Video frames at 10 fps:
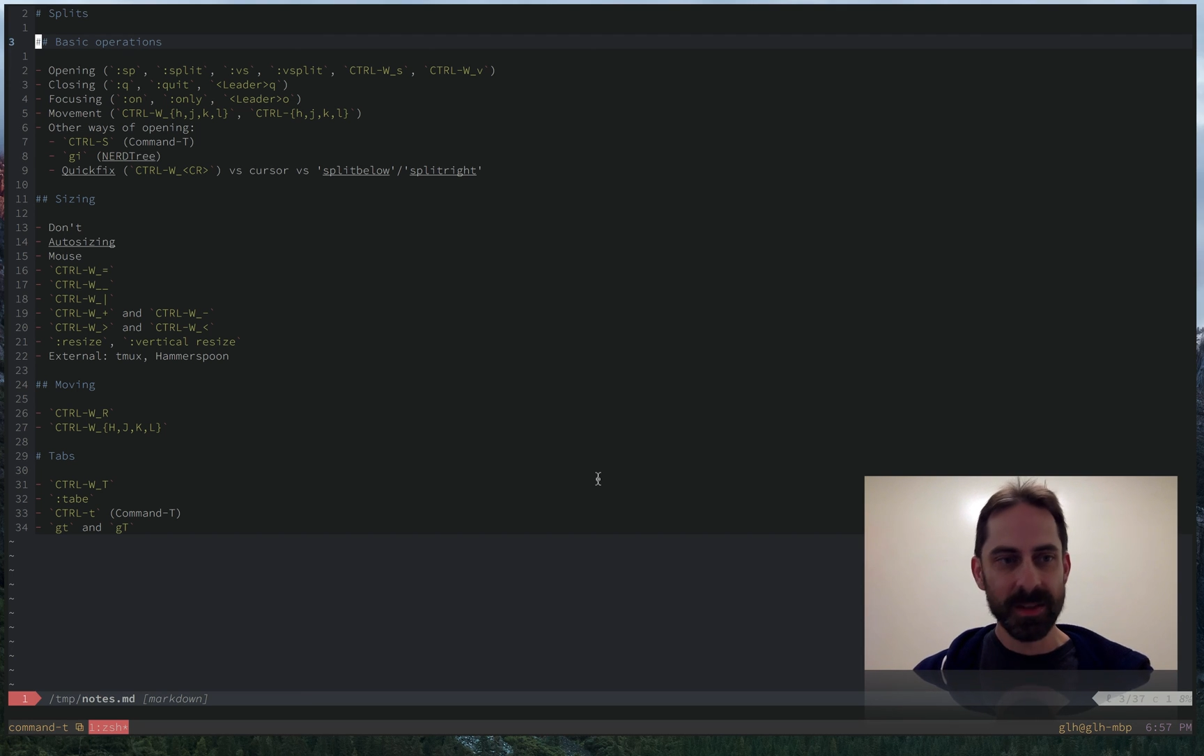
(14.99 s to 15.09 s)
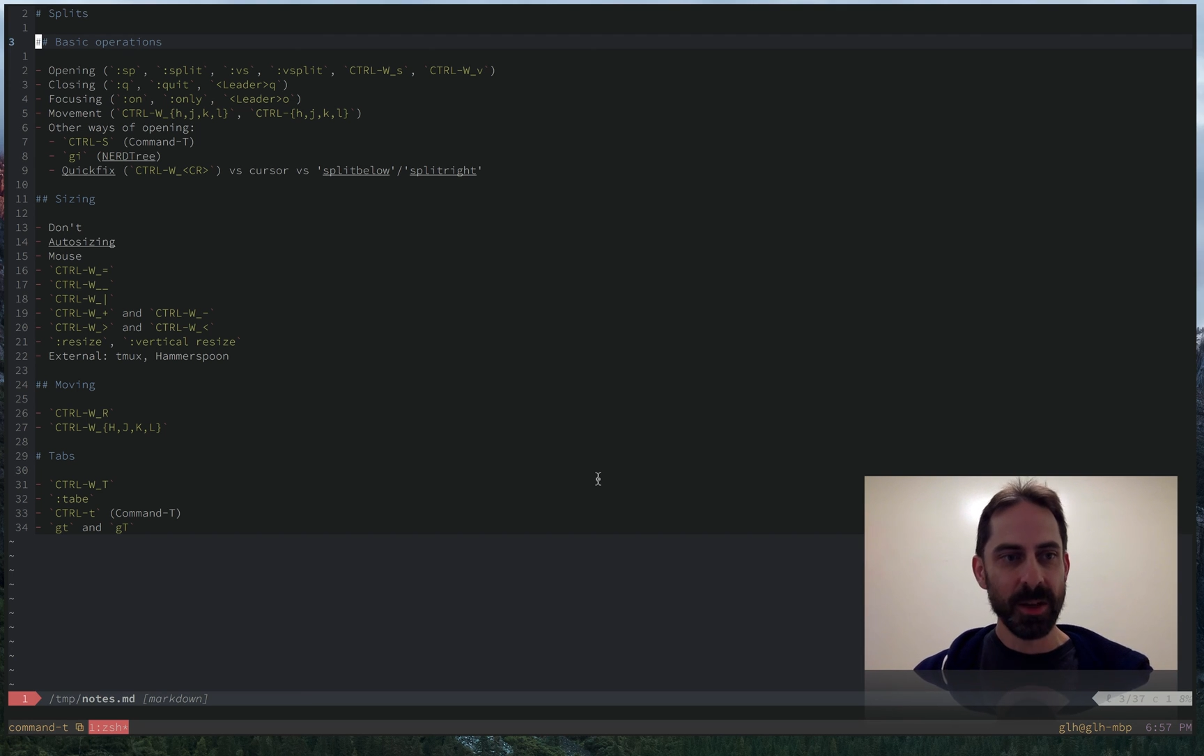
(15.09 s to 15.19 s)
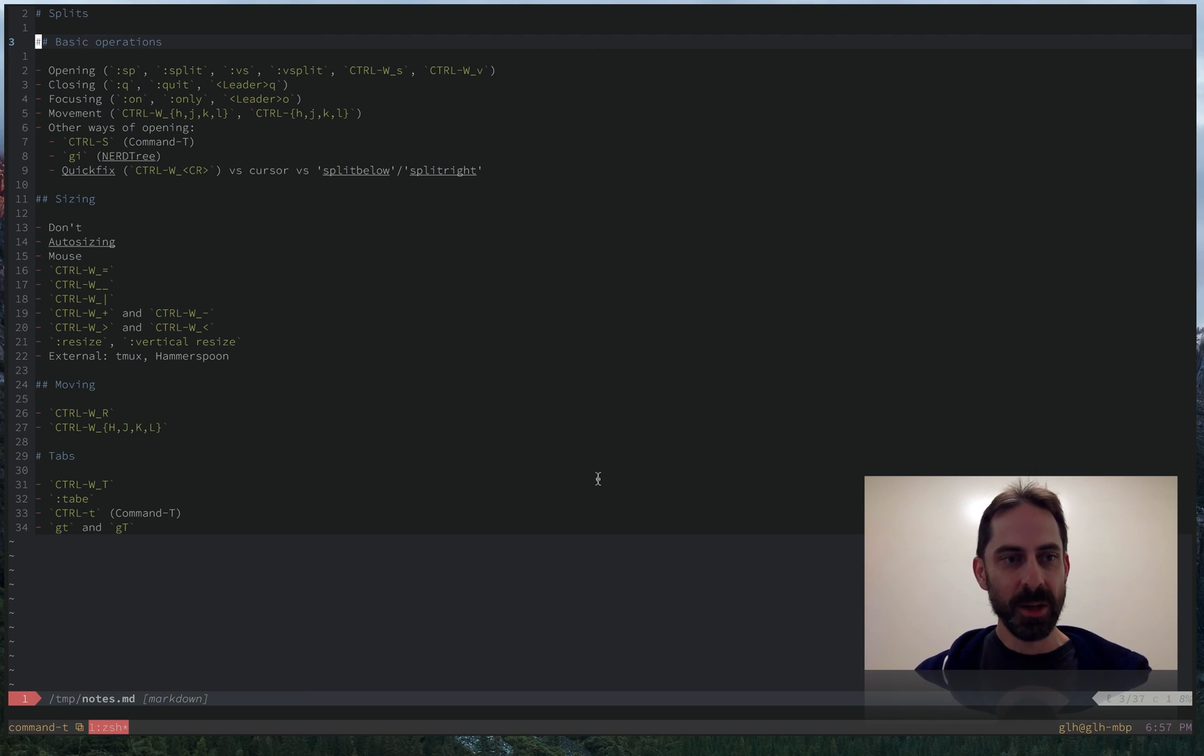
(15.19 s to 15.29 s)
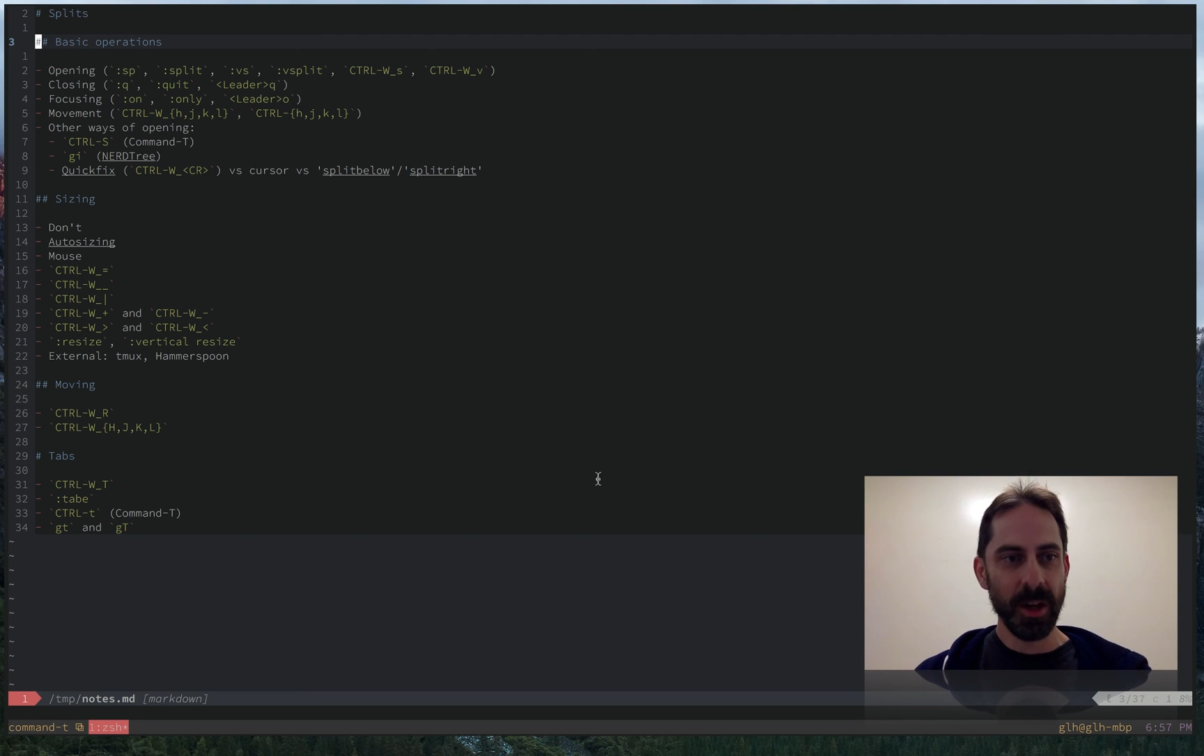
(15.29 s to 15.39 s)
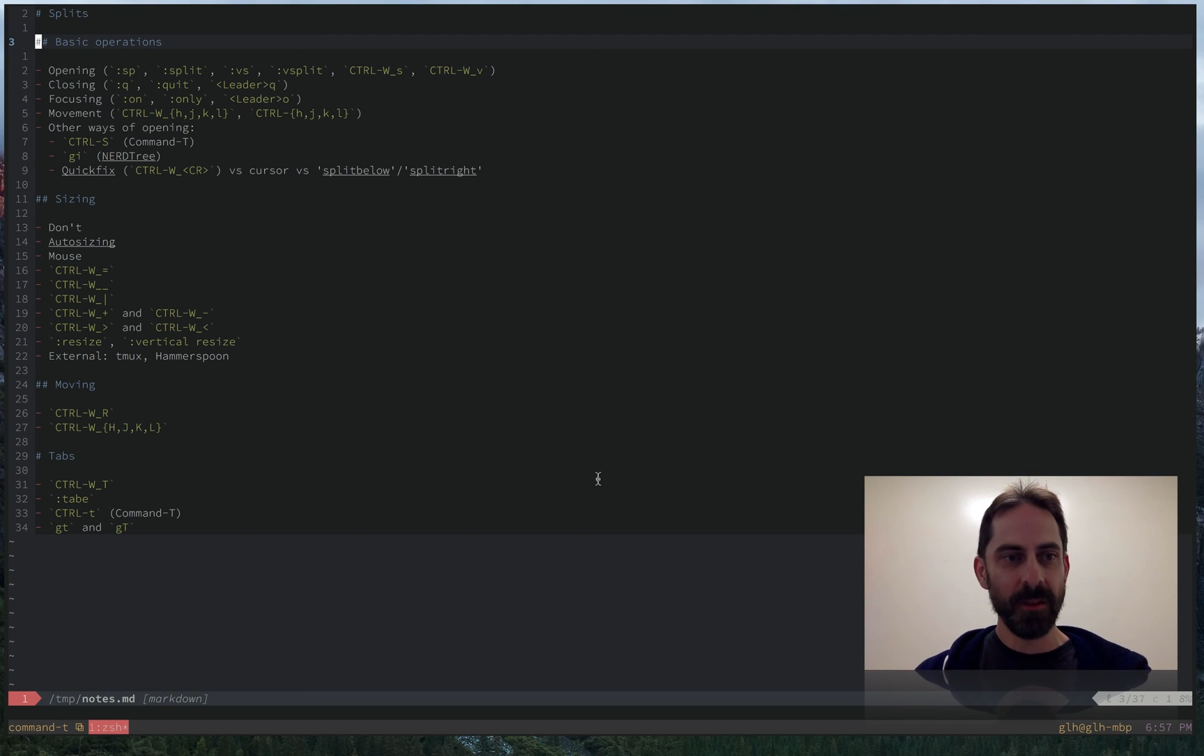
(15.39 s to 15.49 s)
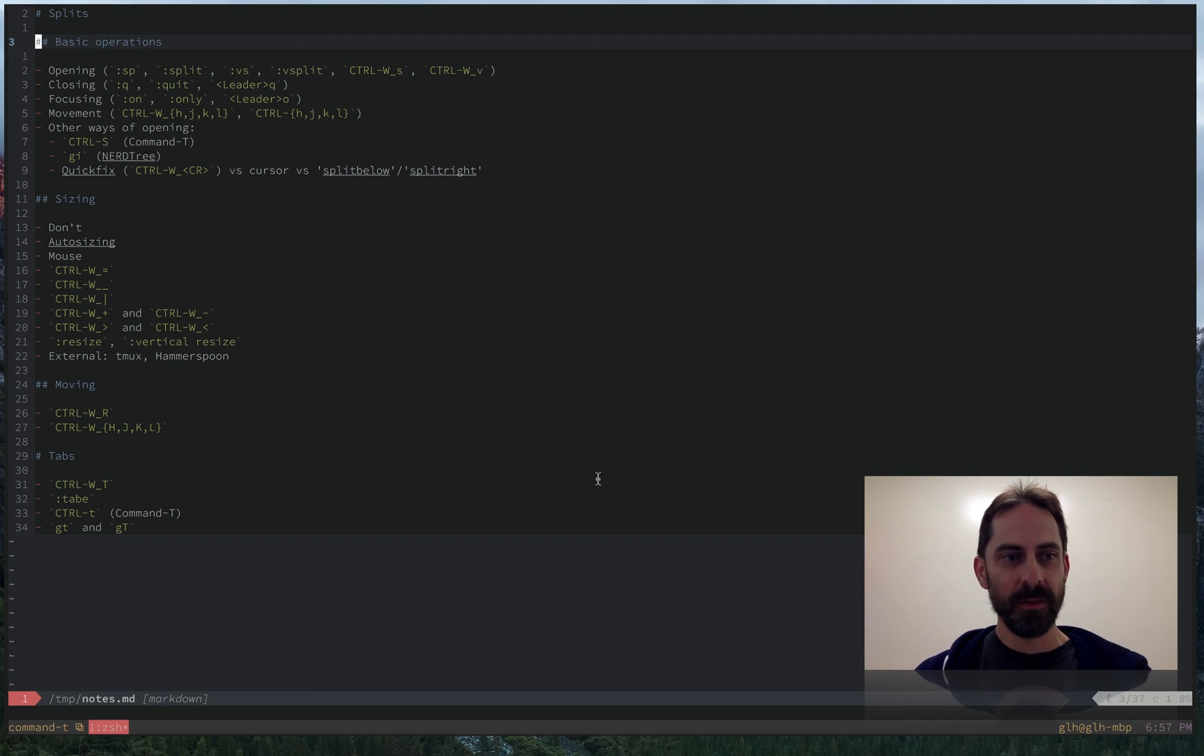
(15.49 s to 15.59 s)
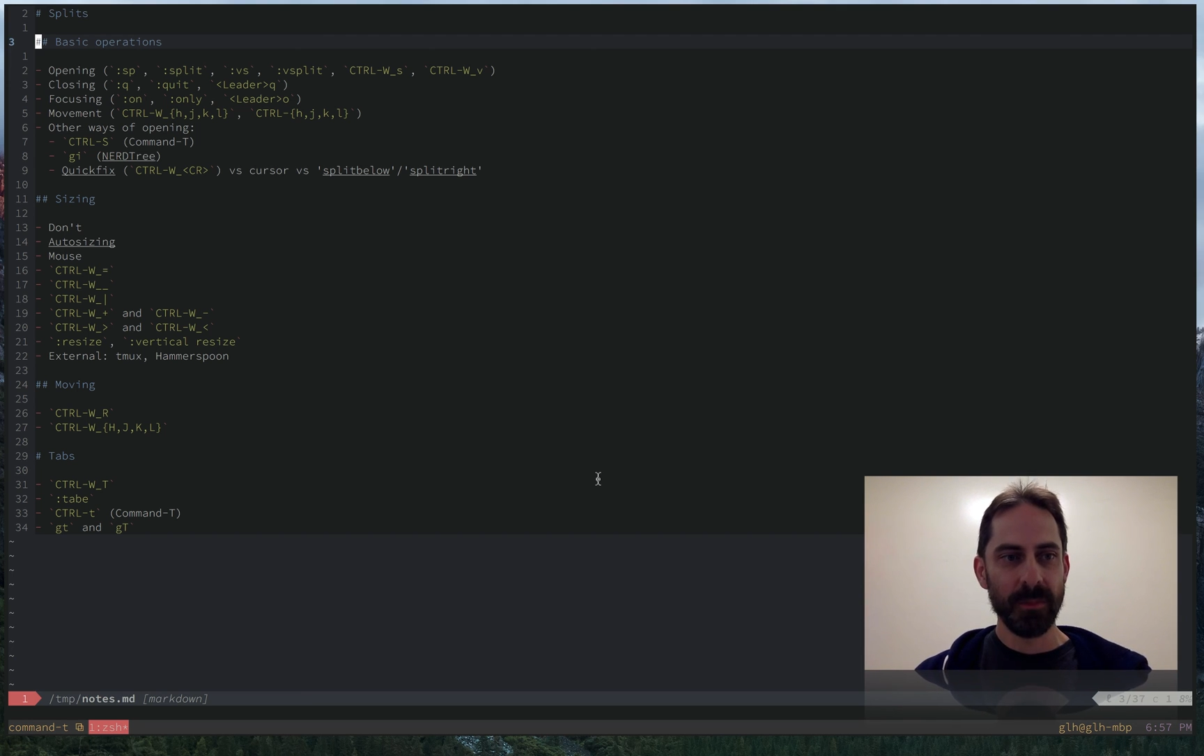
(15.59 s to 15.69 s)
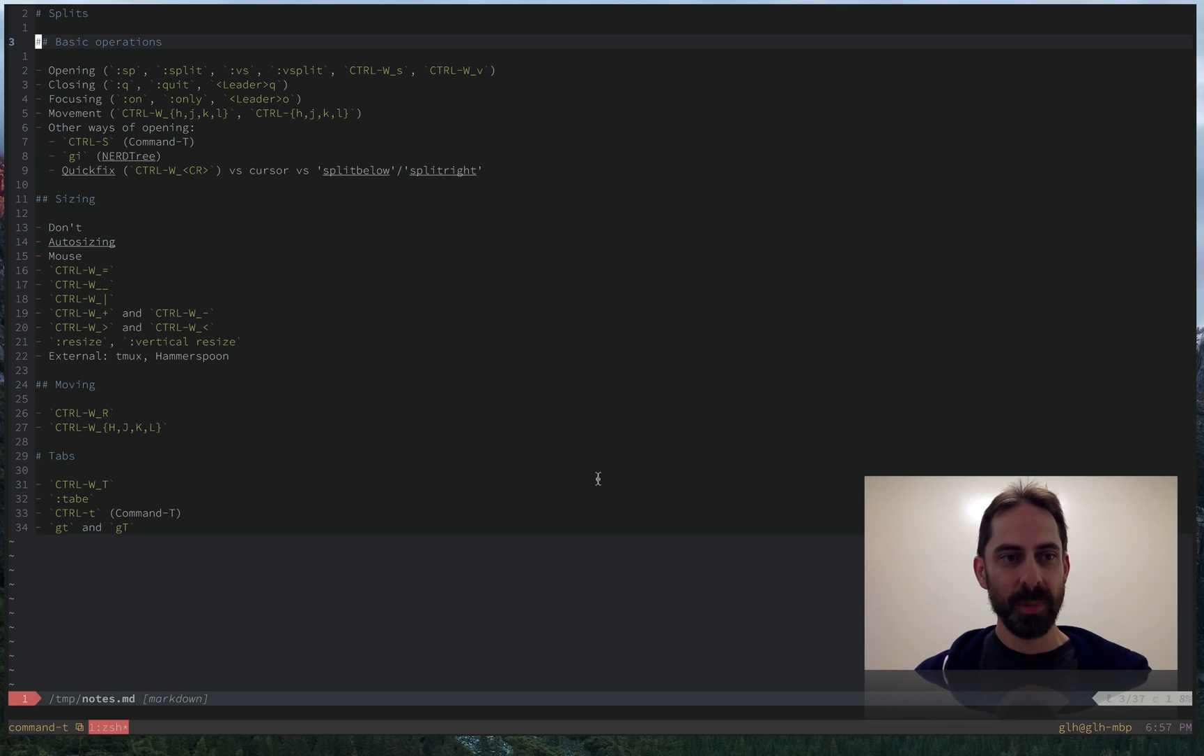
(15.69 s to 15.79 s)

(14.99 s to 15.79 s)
so I've